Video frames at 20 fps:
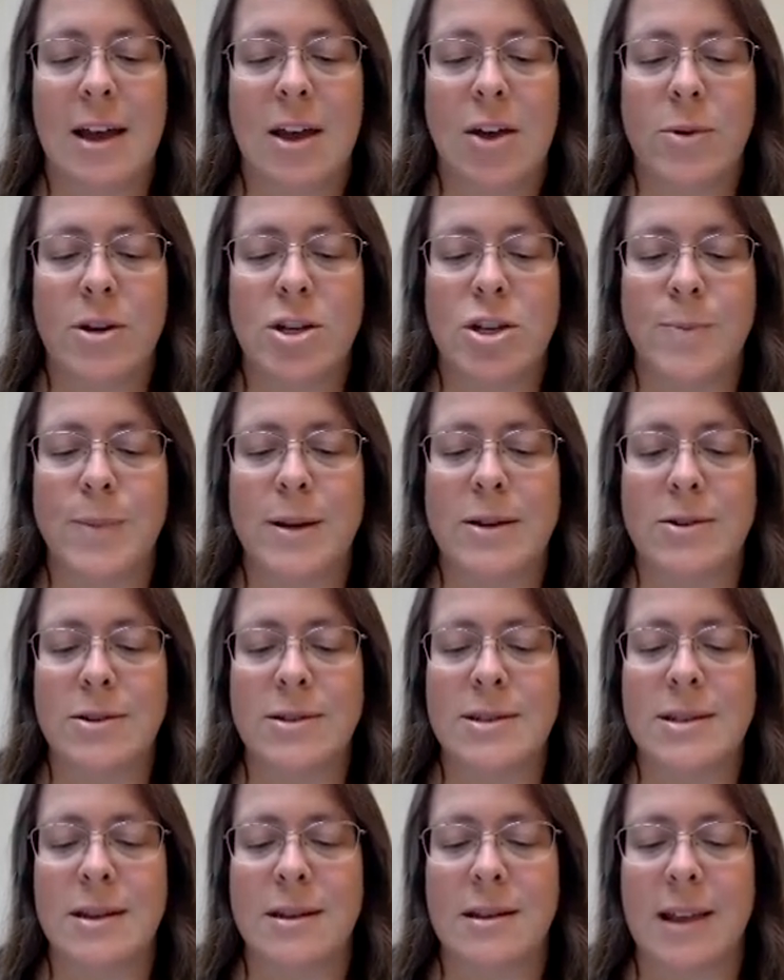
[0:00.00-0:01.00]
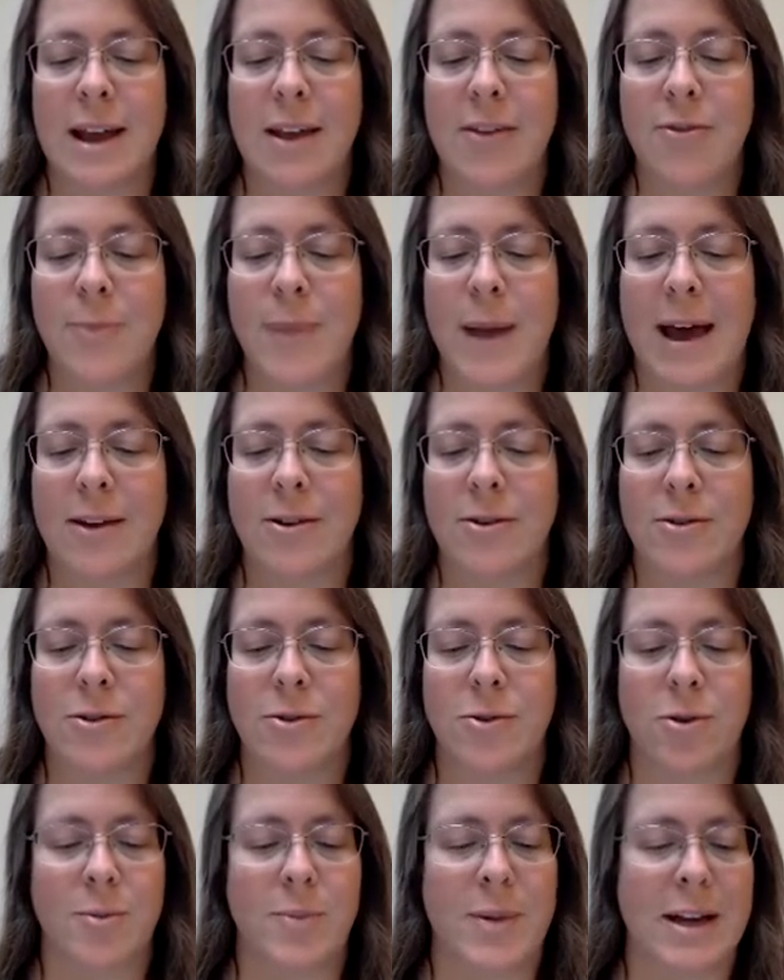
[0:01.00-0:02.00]
which builds the life pattern
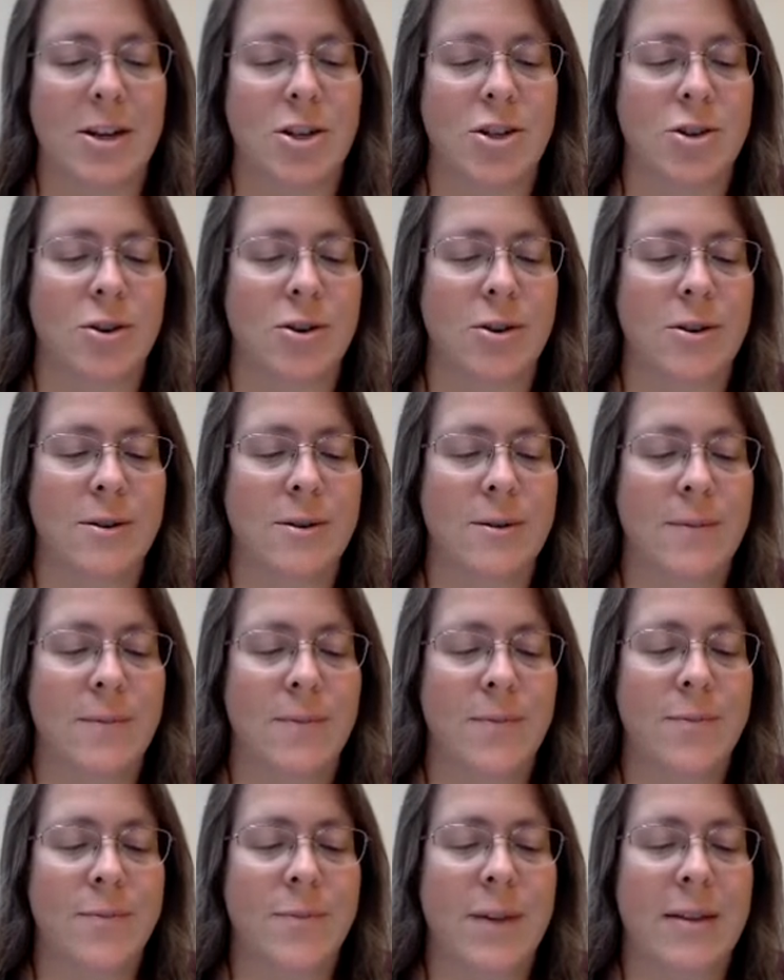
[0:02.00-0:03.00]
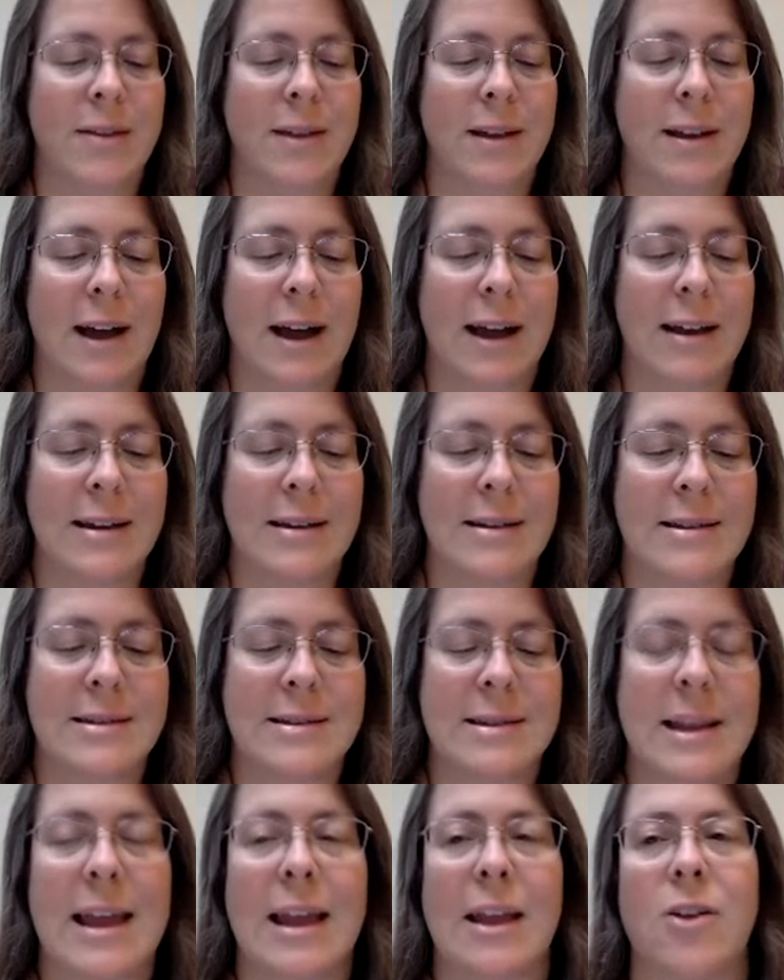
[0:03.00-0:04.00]
or picture by the
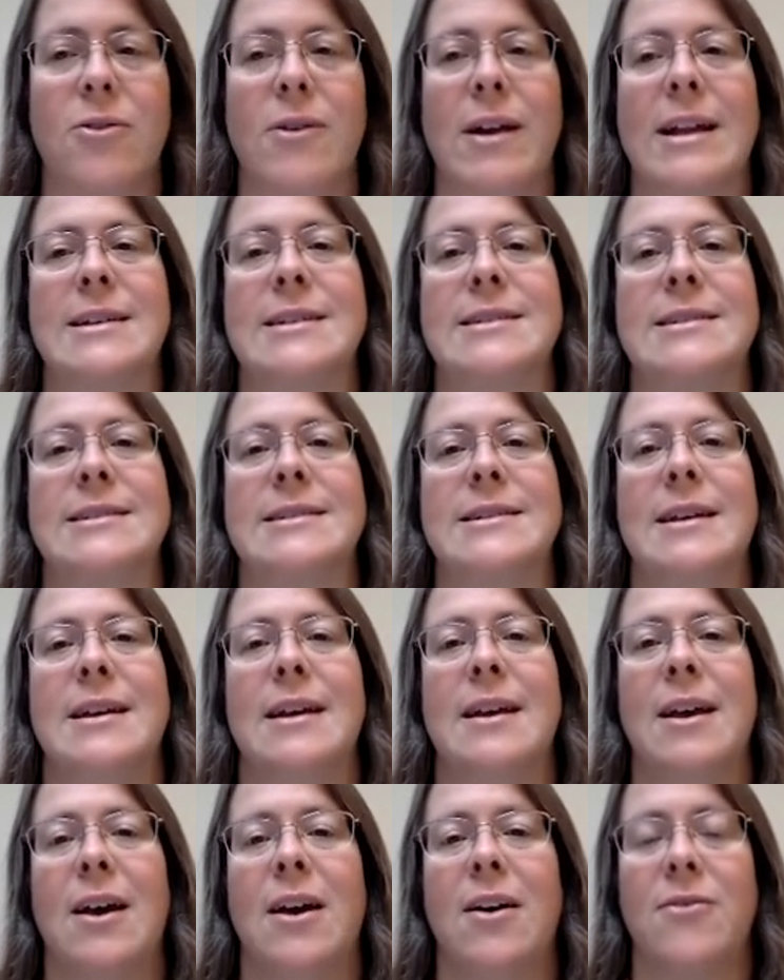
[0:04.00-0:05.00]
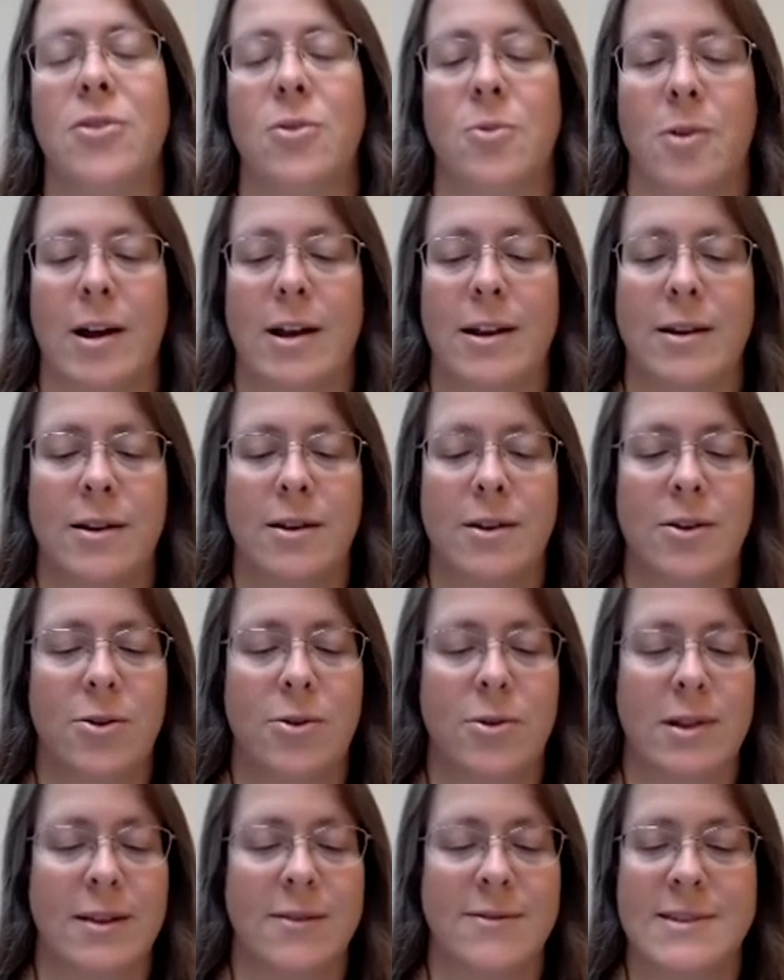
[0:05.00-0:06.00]
guidance and grace of the one
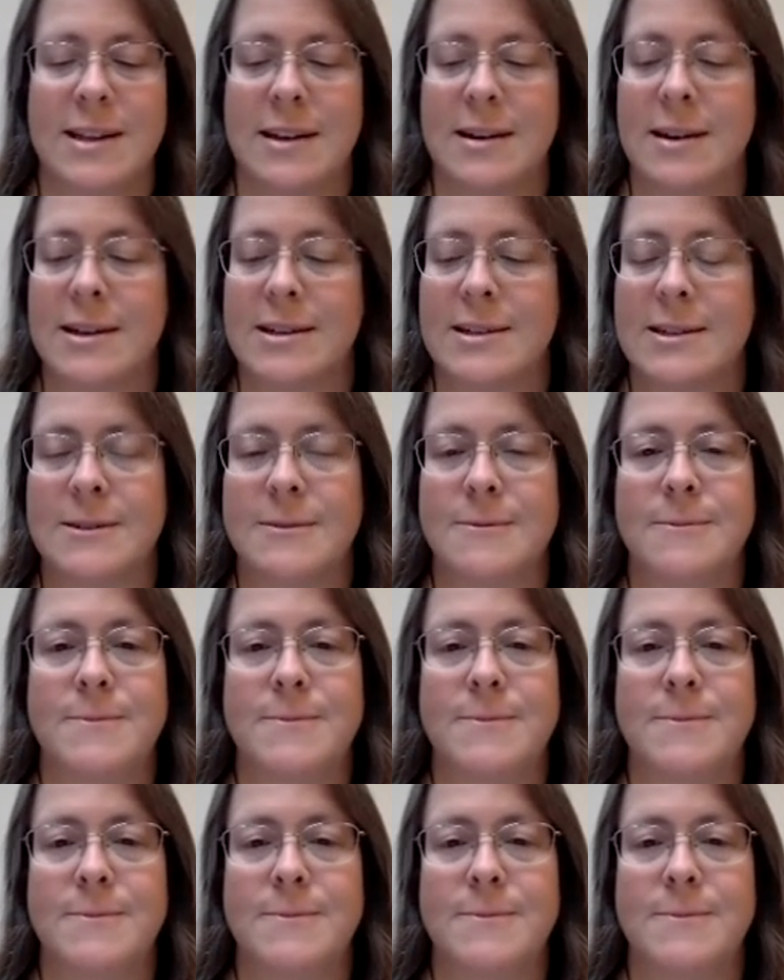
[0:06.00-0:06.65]
who lives in us.